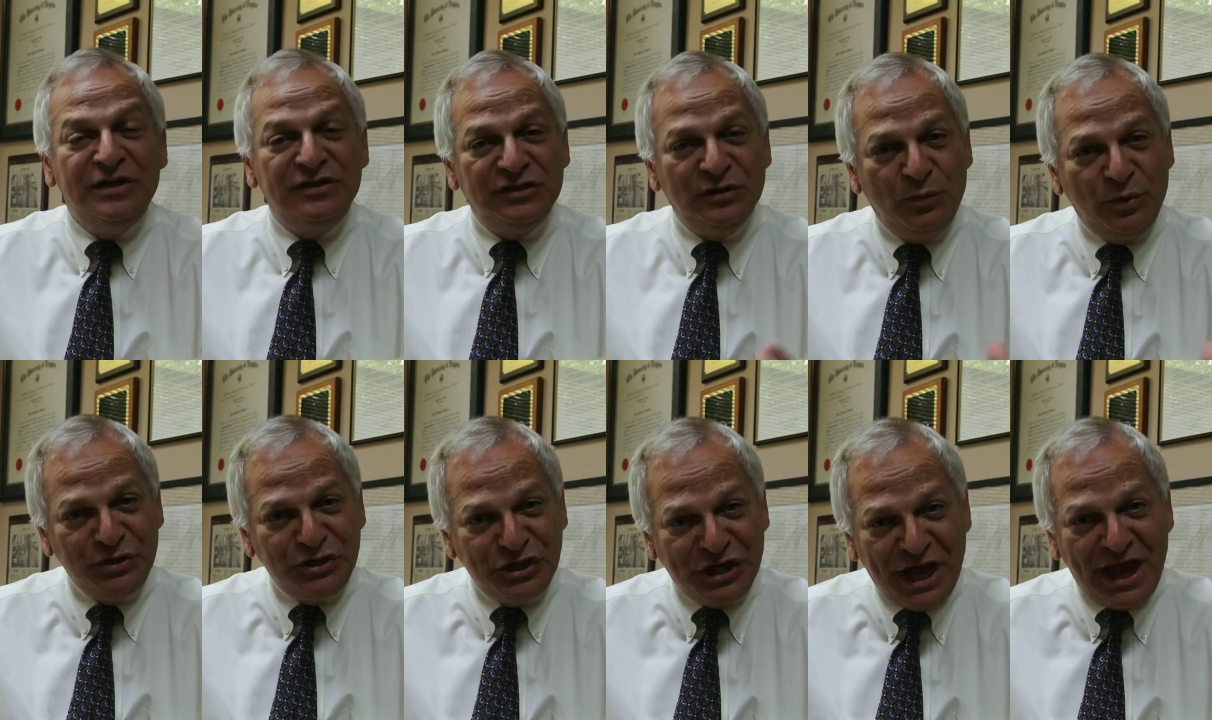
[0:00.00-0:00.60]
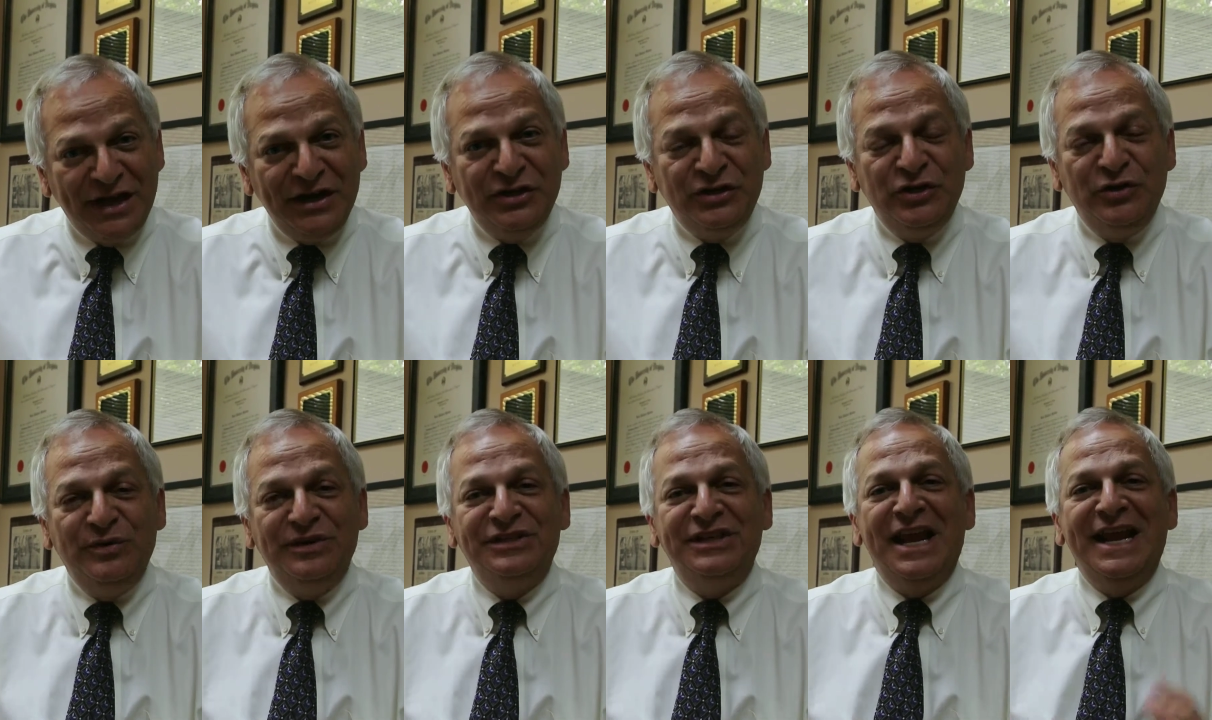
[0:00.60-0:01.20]
So what you got to
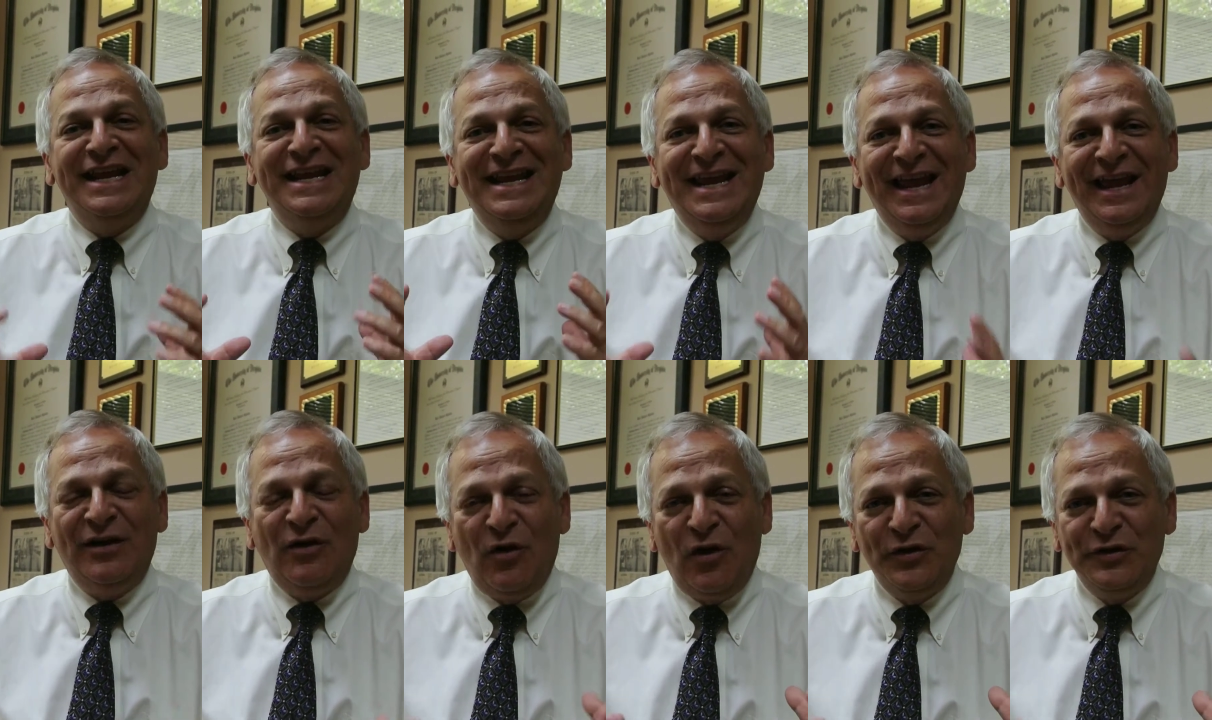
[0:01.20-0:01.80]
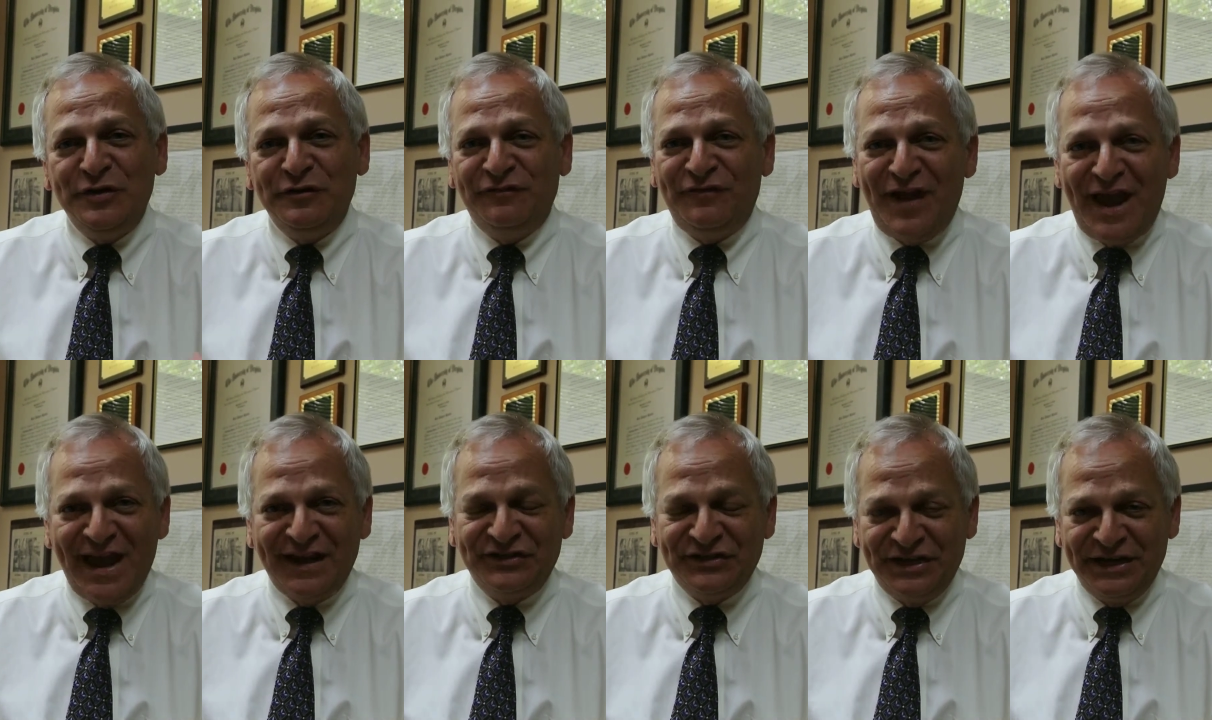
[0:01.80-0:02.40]
do is get all your
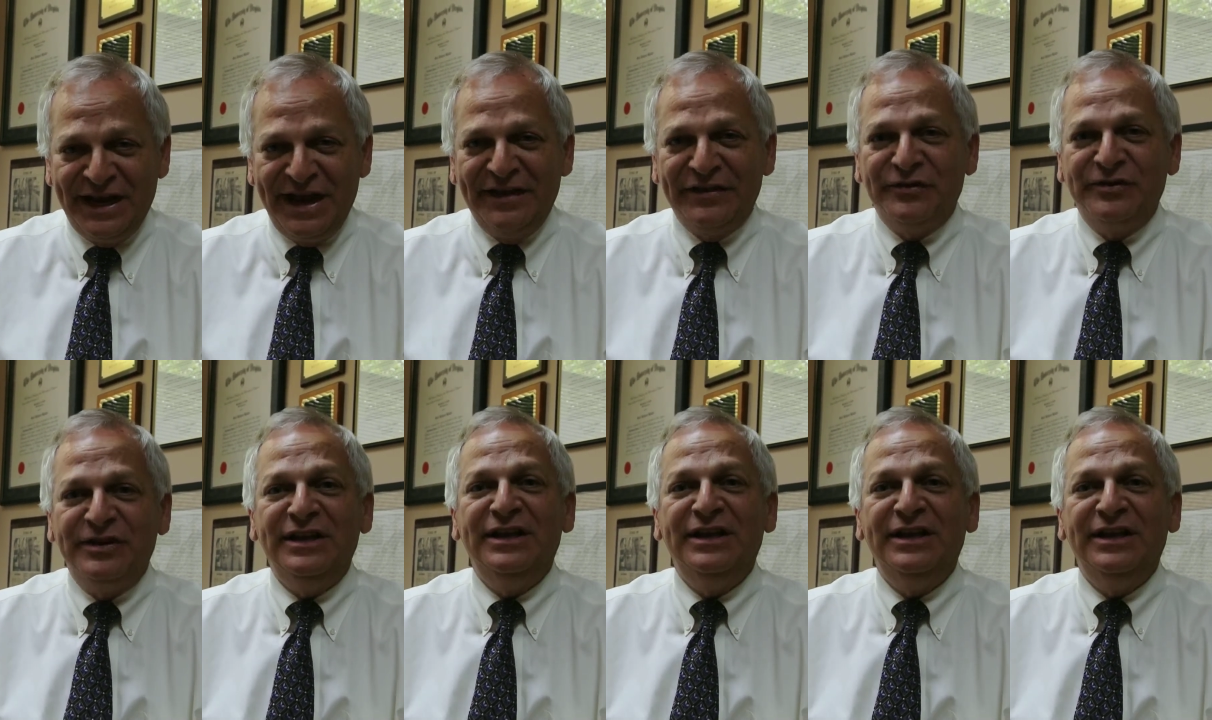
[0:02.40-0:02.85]
facts together.